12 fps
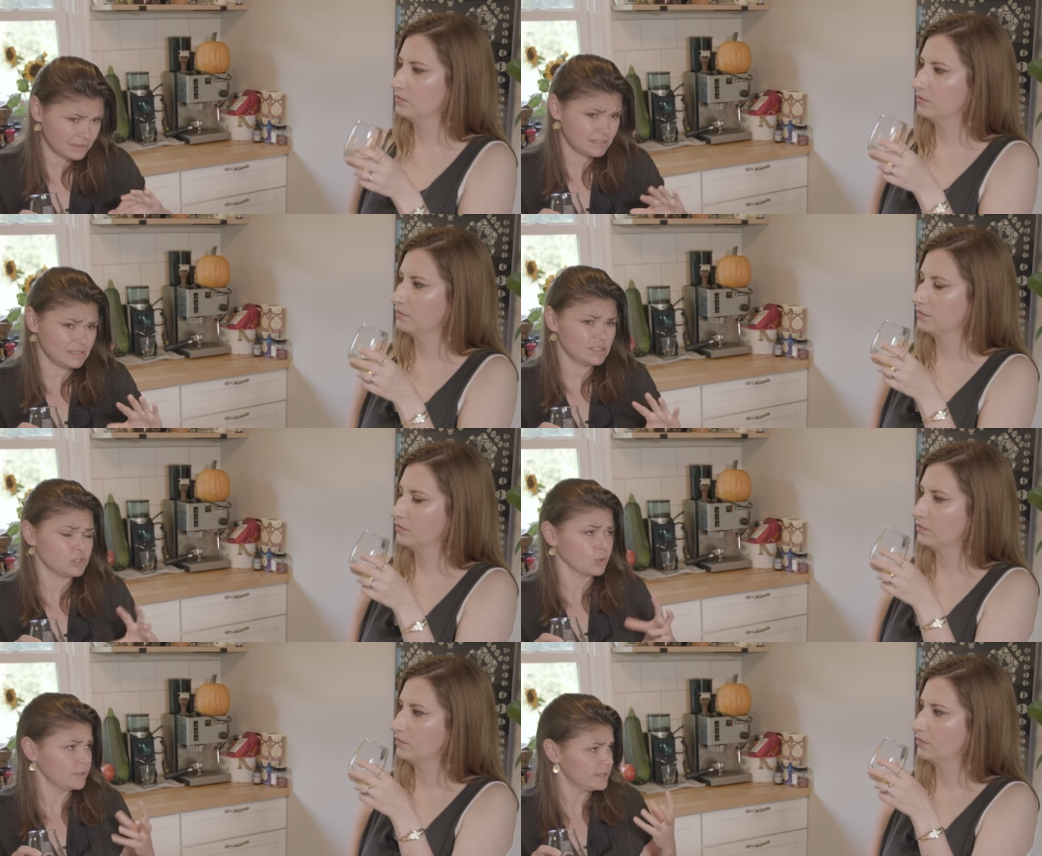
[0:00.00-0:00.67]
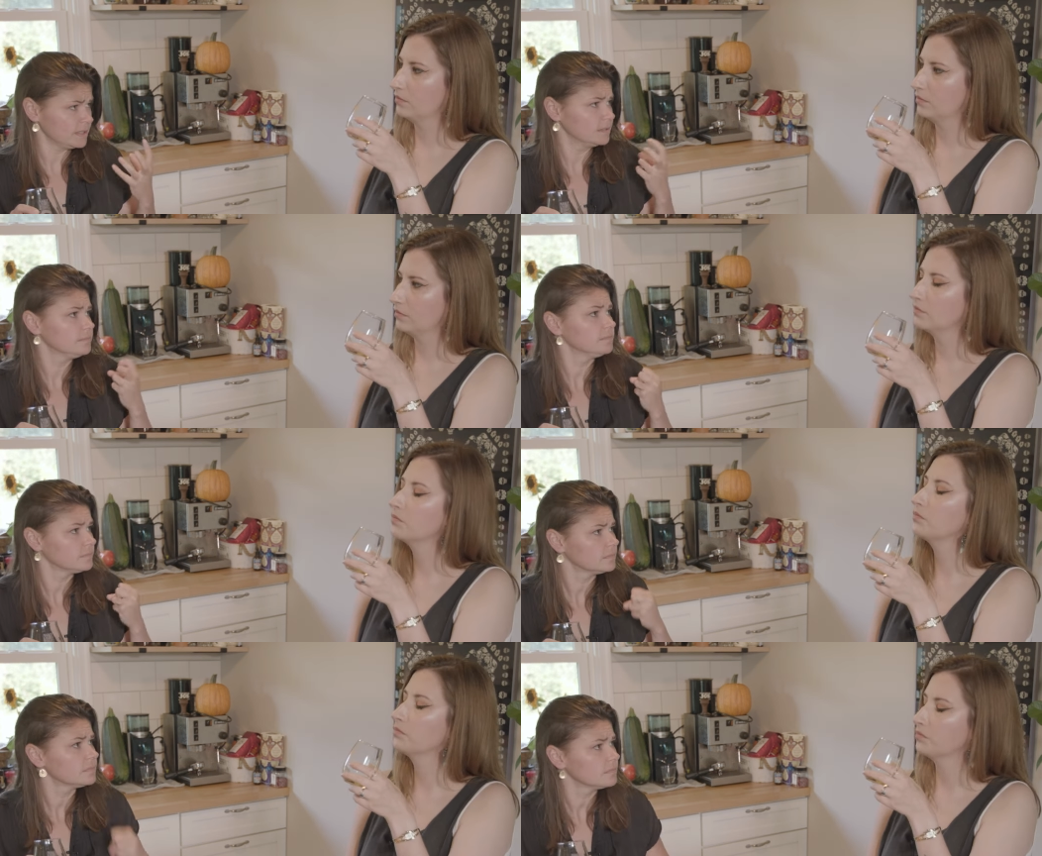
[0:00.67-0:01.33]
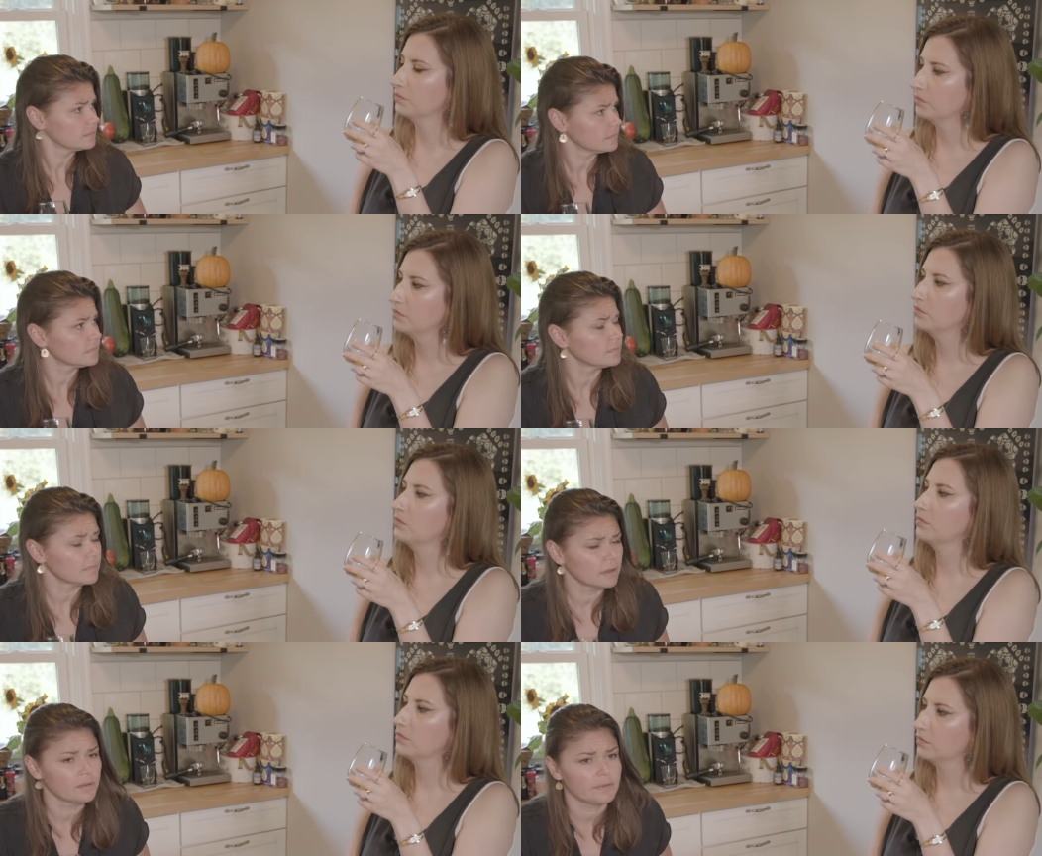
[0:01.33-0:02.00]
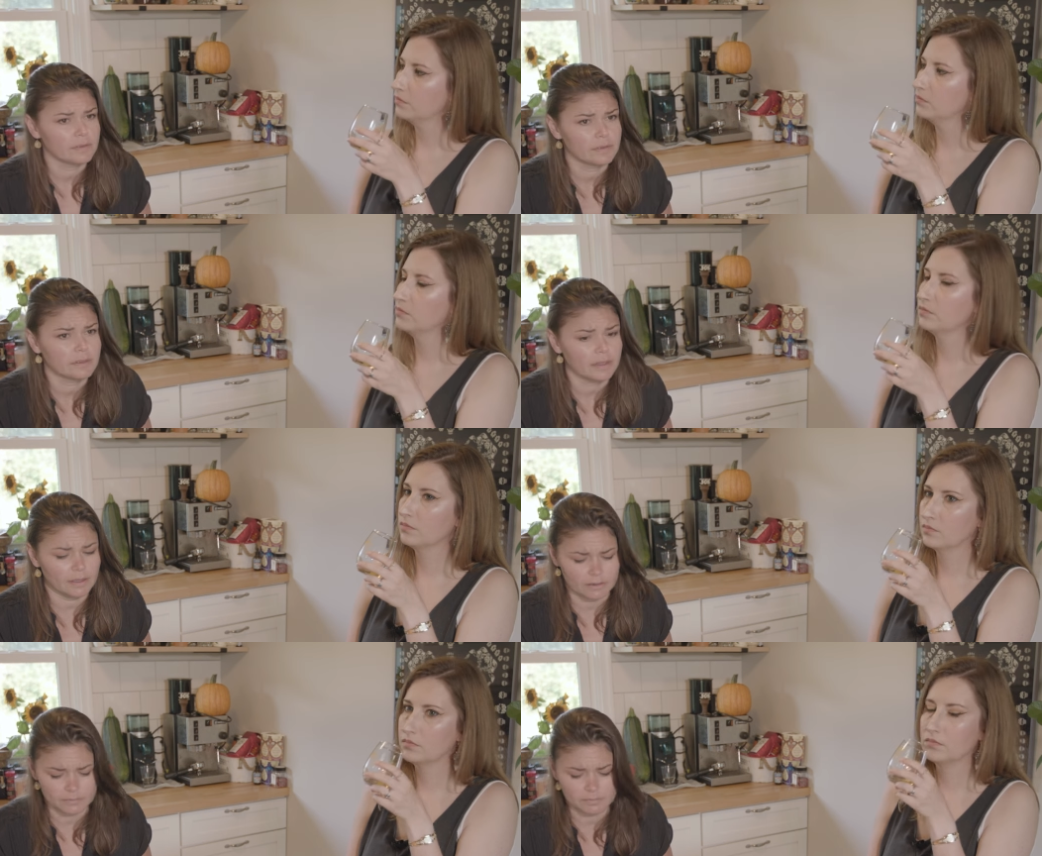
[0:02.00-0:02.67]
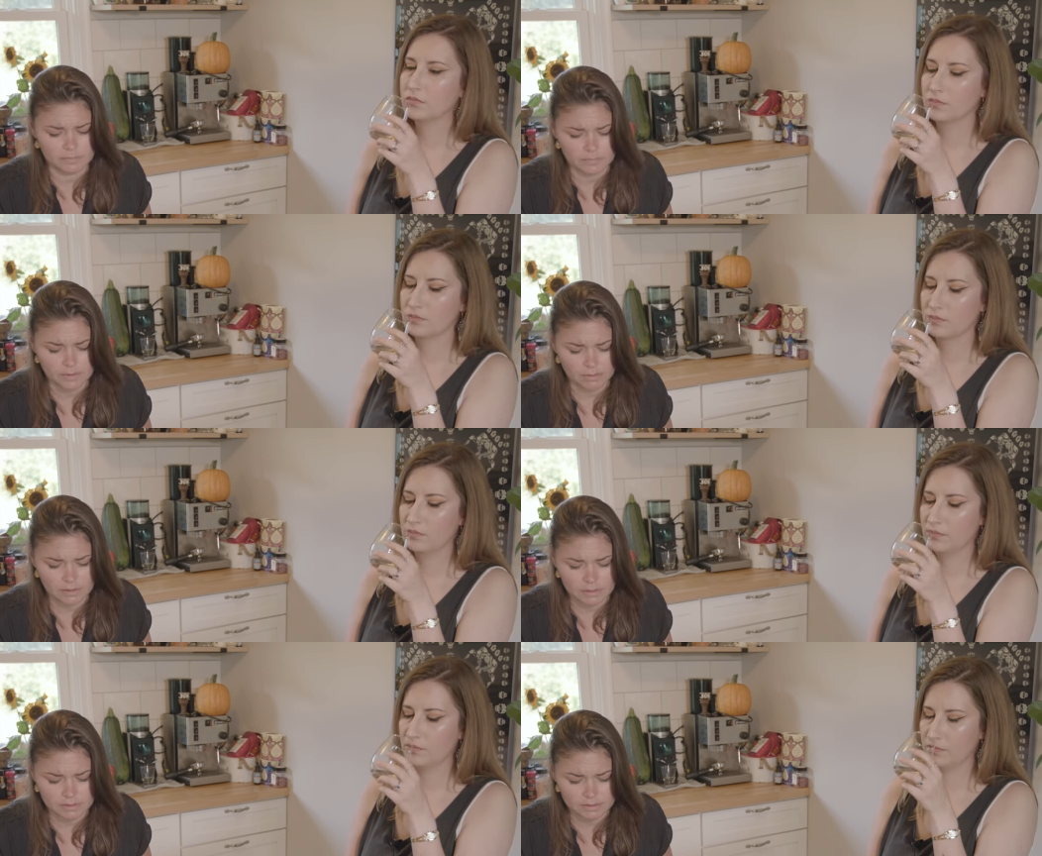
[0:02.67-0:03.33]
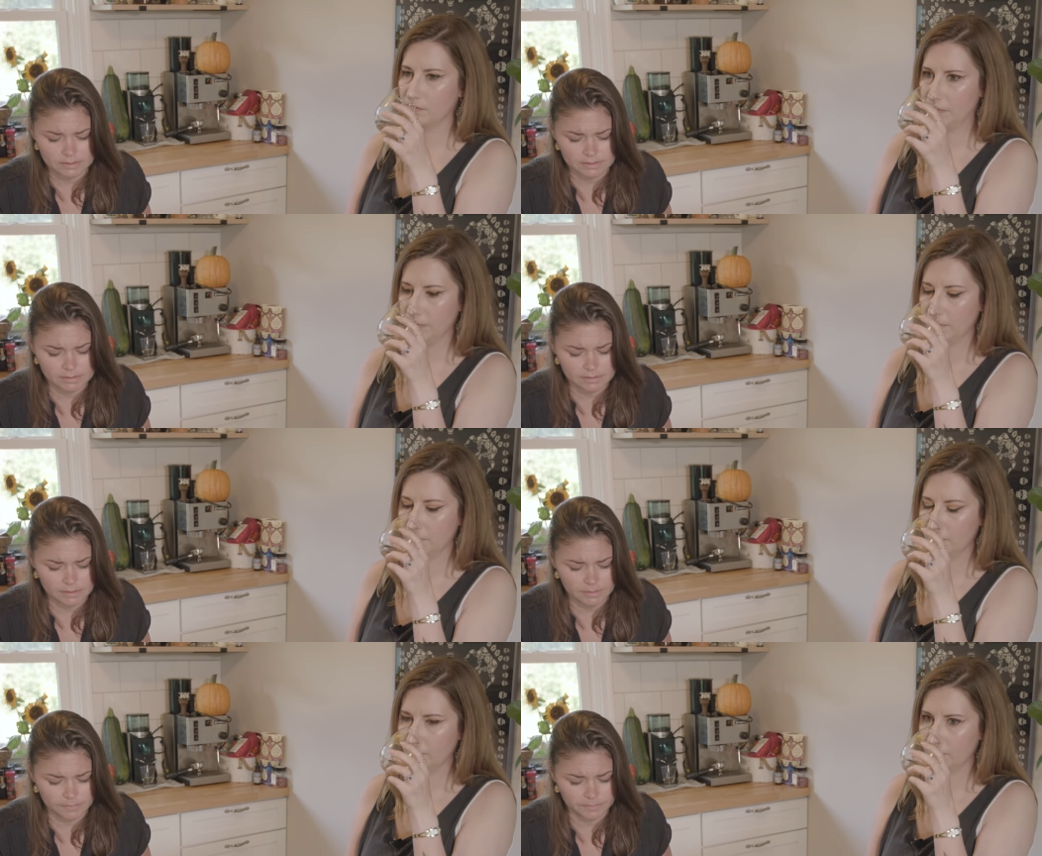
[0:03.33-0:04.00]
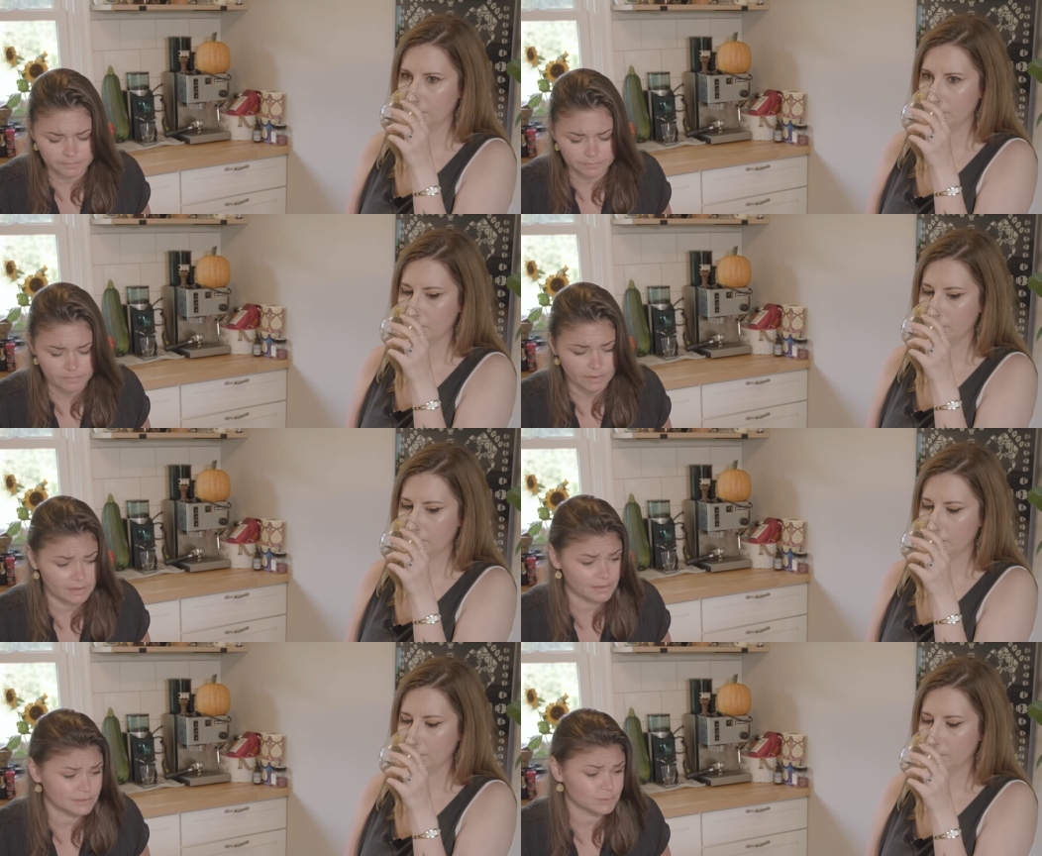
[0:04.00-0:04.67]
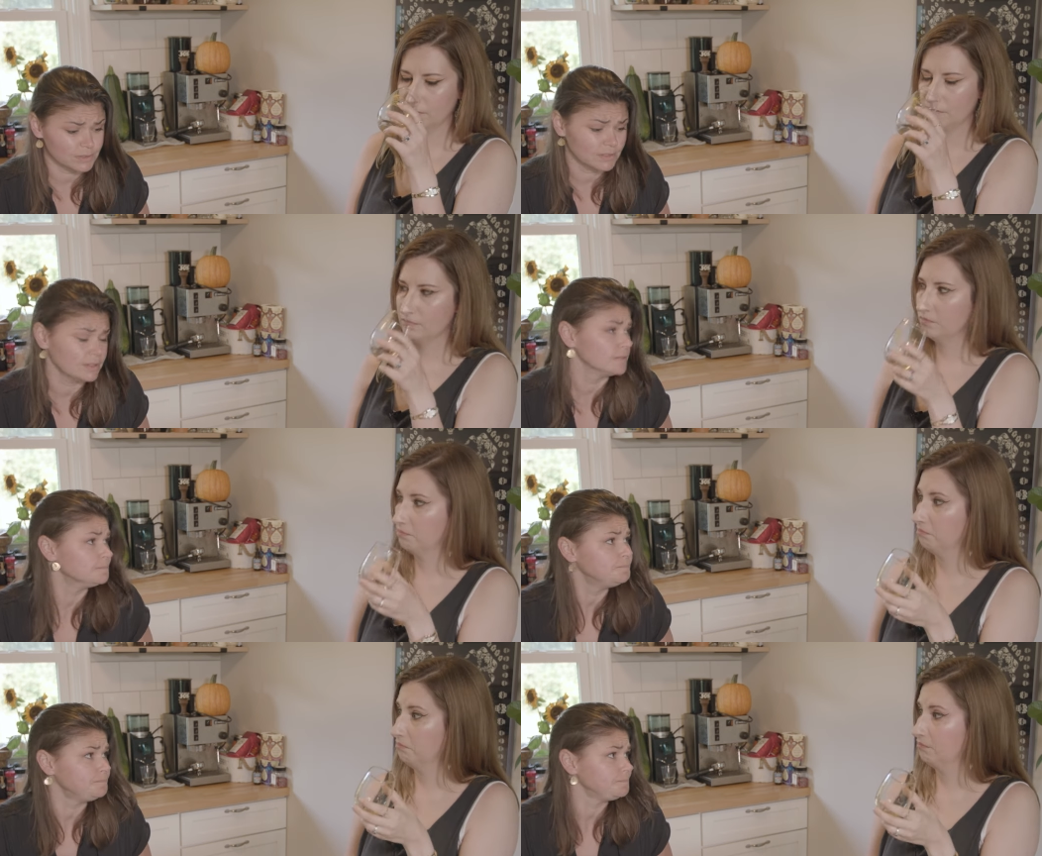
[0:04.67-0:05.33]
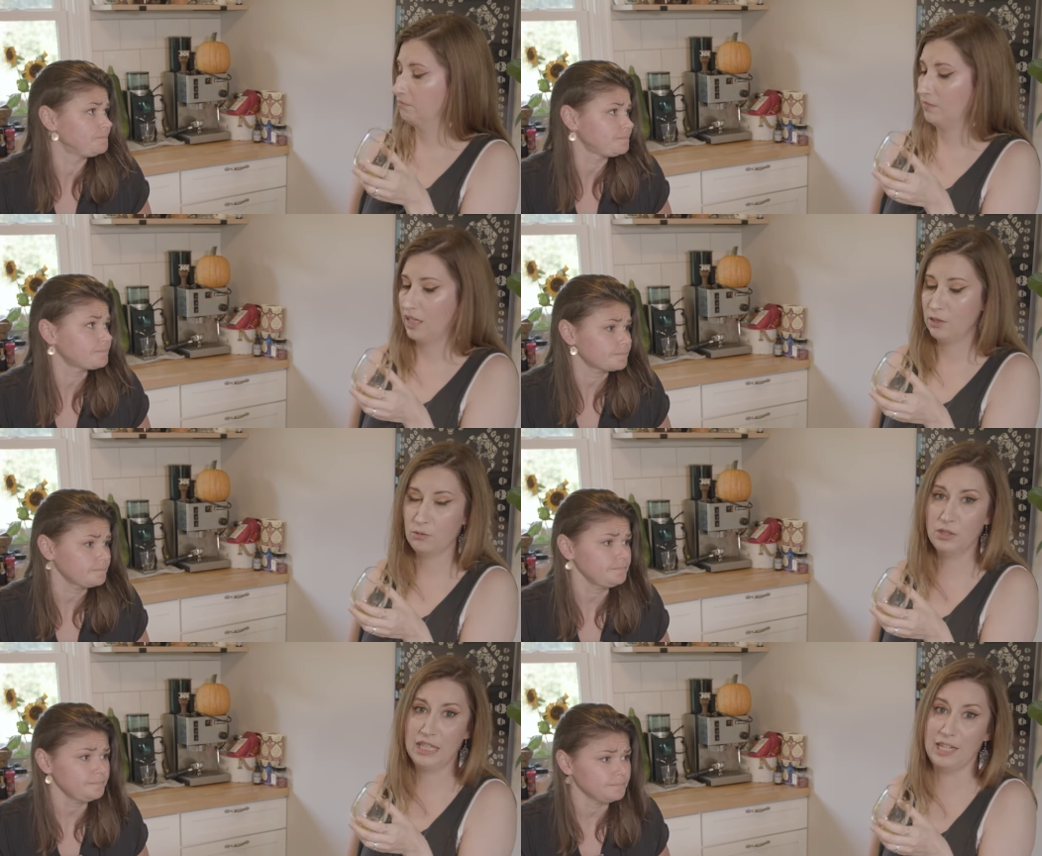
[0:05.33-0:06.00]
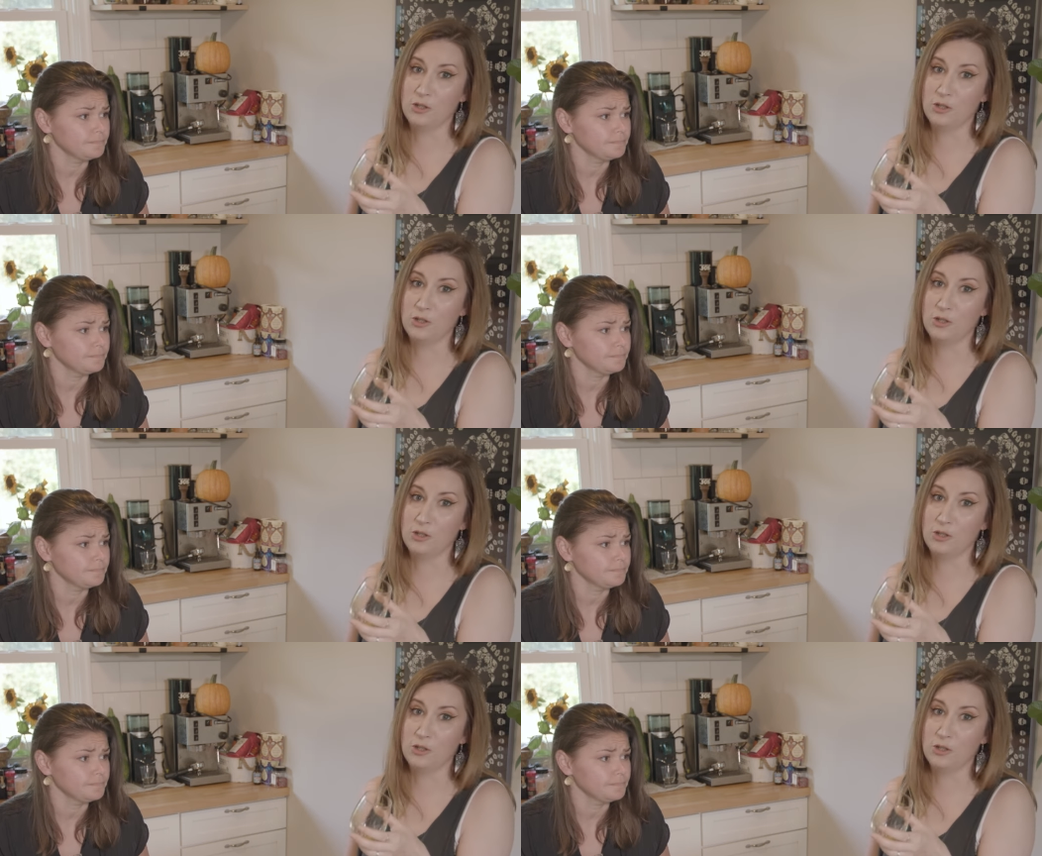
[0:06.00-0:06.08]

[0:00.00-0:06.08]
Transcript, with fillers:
Speaker 1: as disjointed. Mm-hmm. Yeah. No, I think this is. Um, I think it's really good. It's really